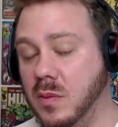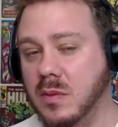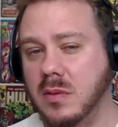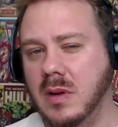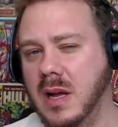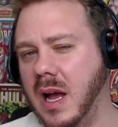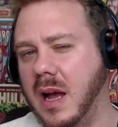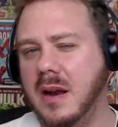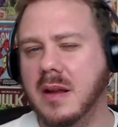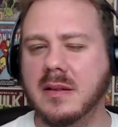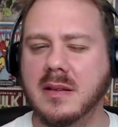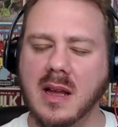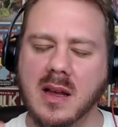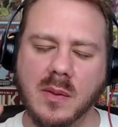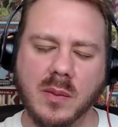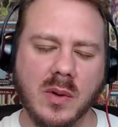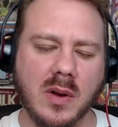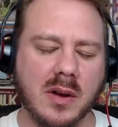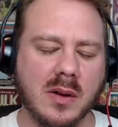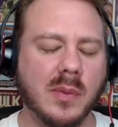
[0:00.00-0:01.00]
How does that
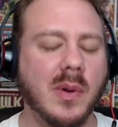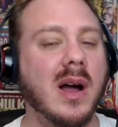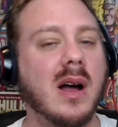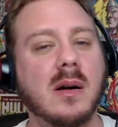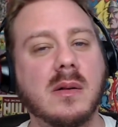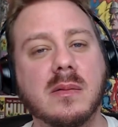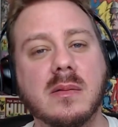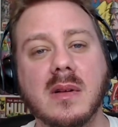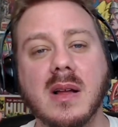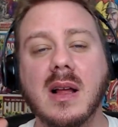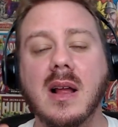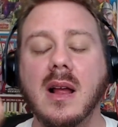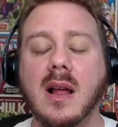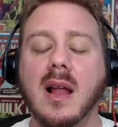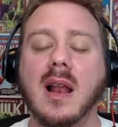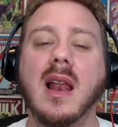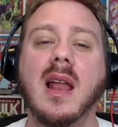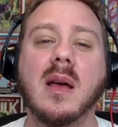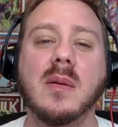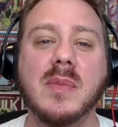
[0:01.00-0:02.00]
work? Well,
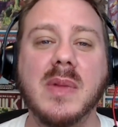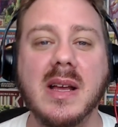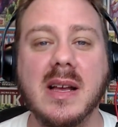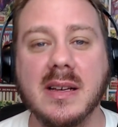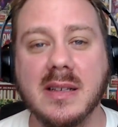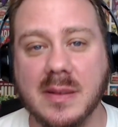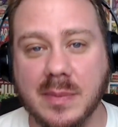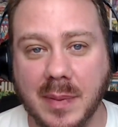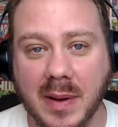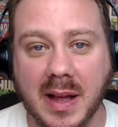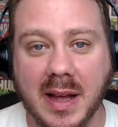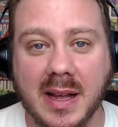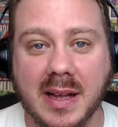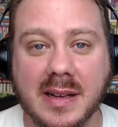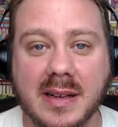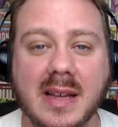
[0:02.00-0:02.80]
let me explain.